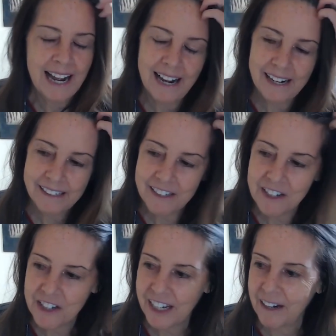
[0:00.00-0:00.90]

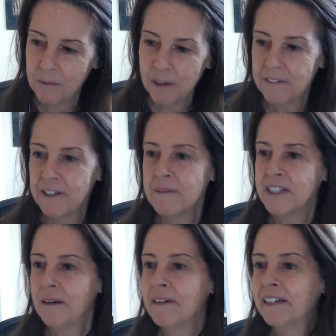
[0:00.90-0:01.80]
and one of whom
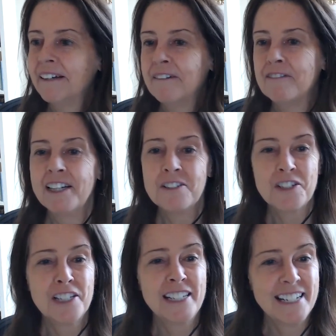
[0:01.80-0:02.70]
is coming for
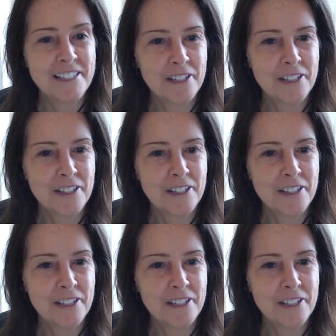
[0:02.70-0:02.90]
lunch today.